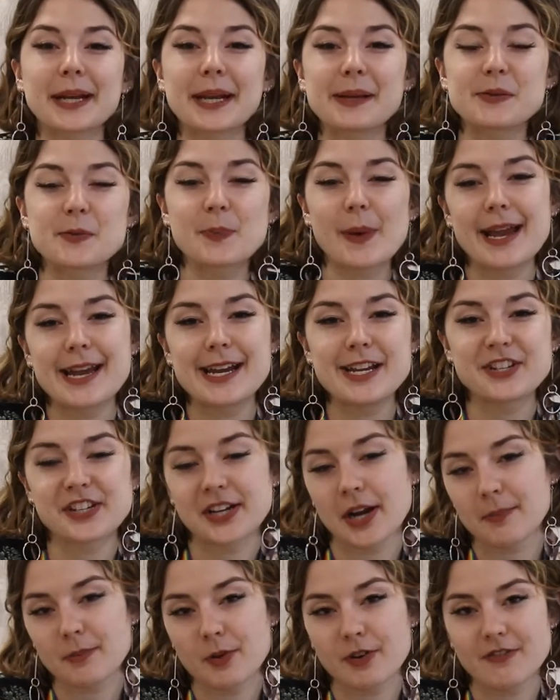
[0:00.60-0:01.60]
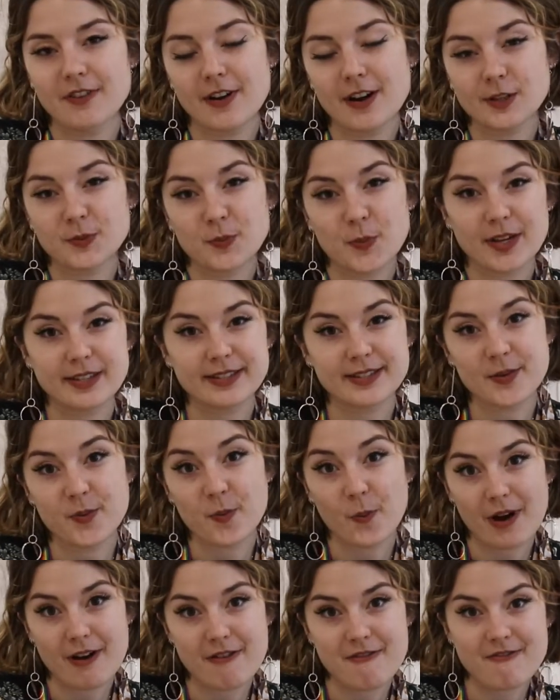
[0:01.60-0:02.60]
my name's Paige and I'm your Vice
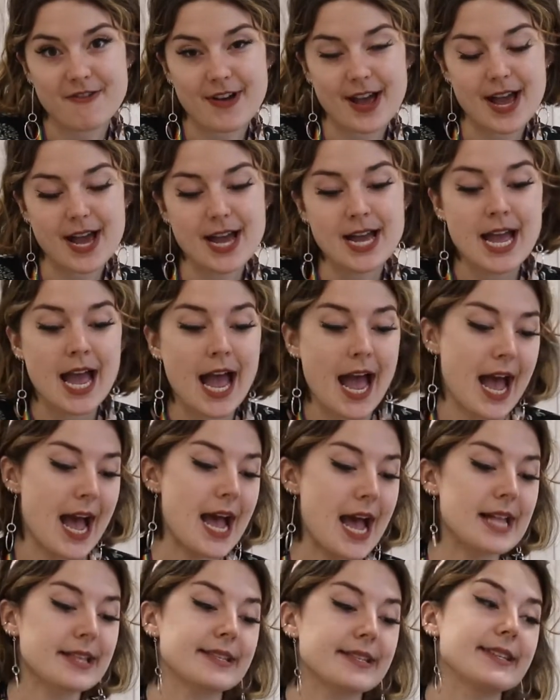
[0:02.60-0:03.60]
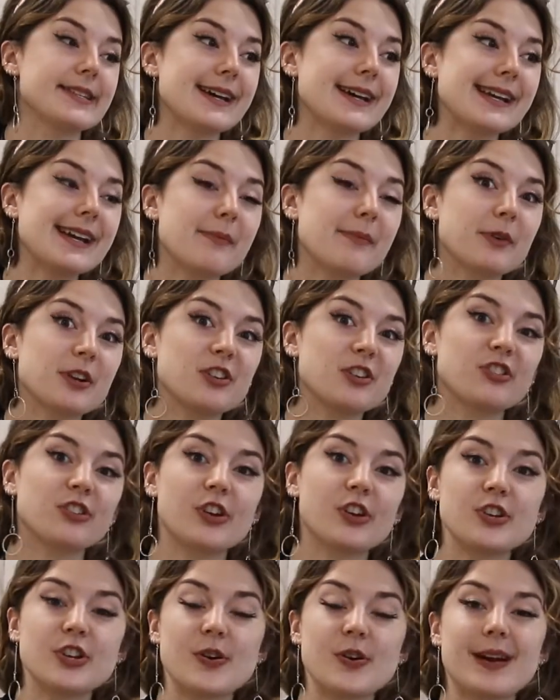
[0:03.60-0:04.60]
President Welfare, and today I'm going to
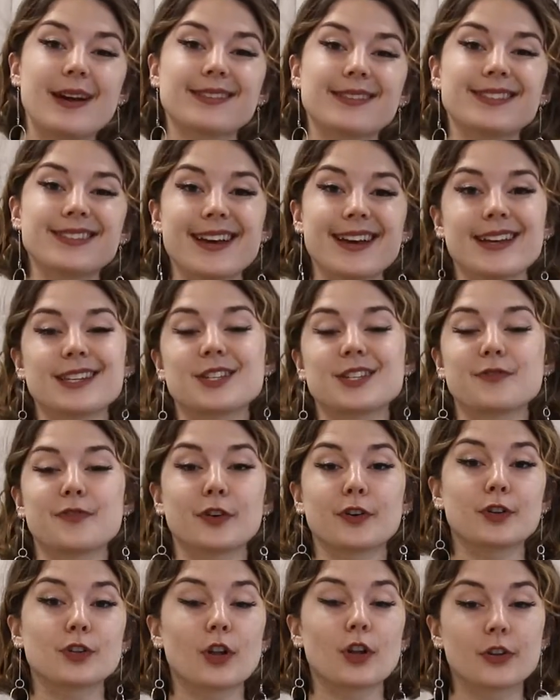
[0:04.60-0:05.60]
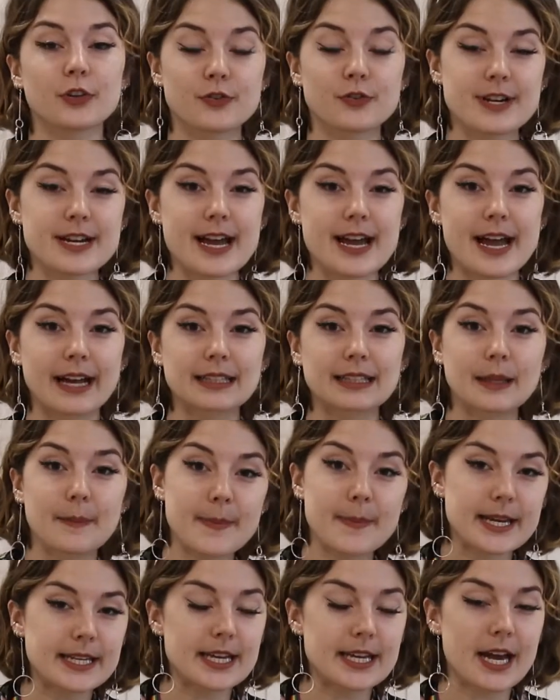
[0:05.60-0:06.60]
show you how to test for gonorrhea and
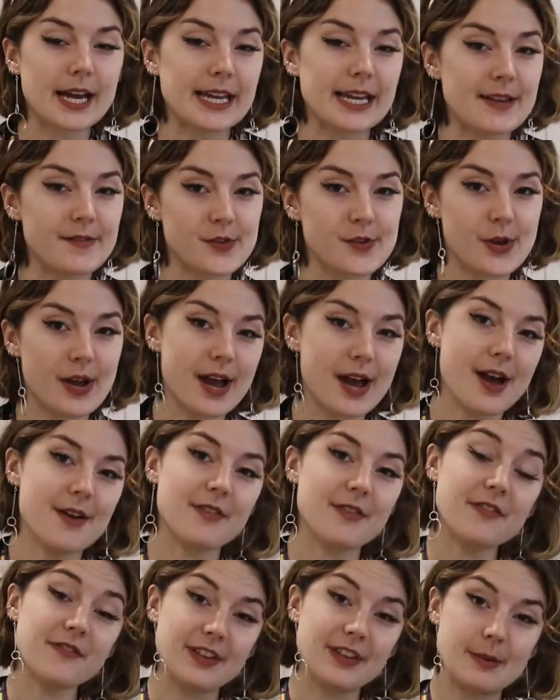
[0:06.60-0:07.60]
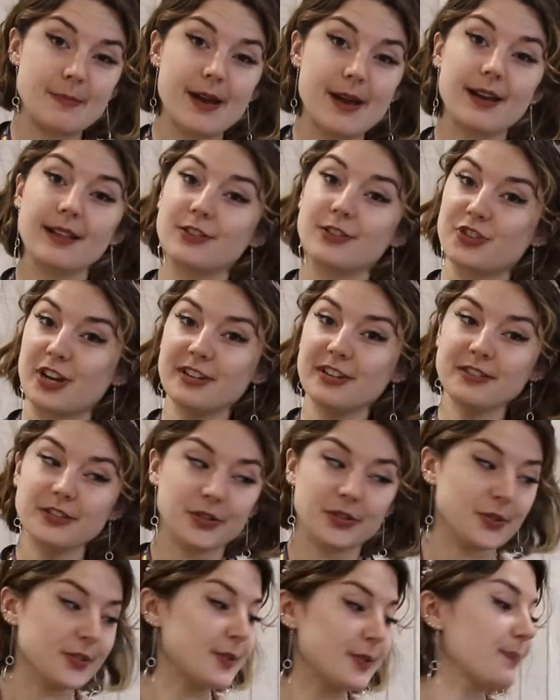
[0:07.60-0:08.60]
chlamydia if you have female
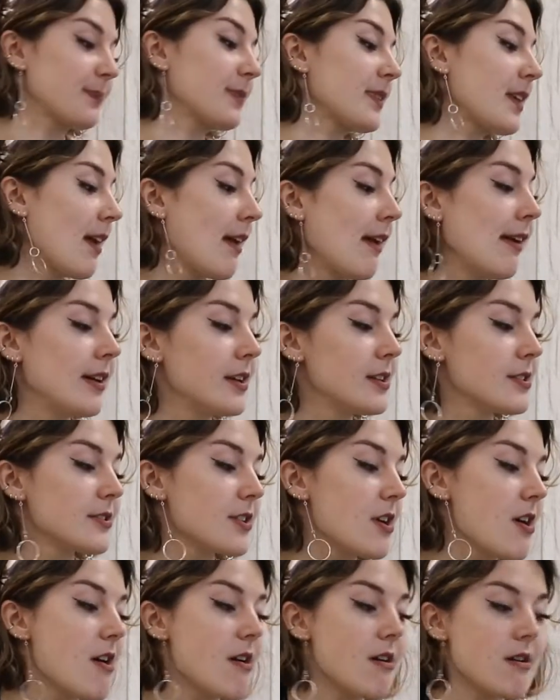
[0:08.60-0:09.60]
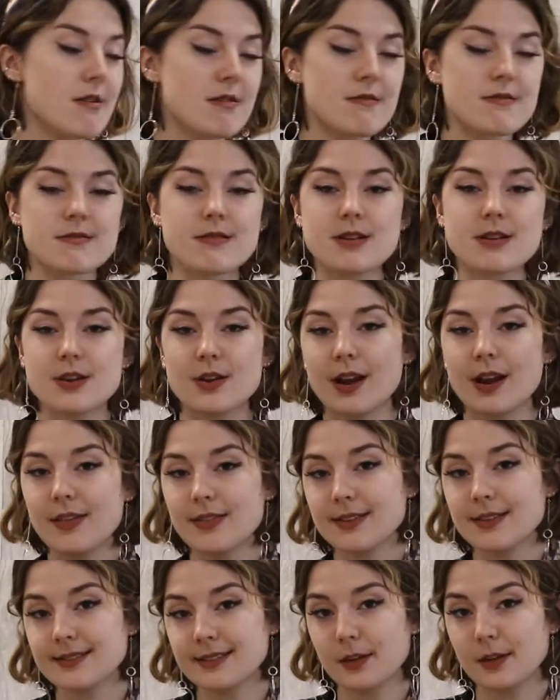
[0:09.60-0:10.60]
genitals. So you
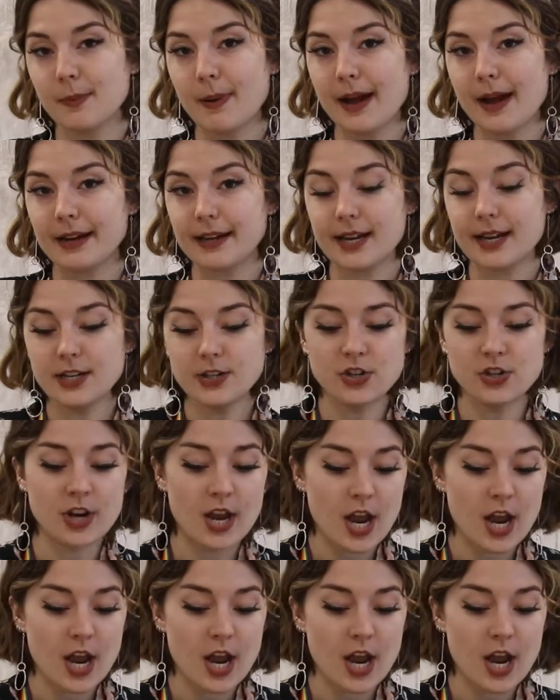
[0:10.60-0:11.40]
get this little package.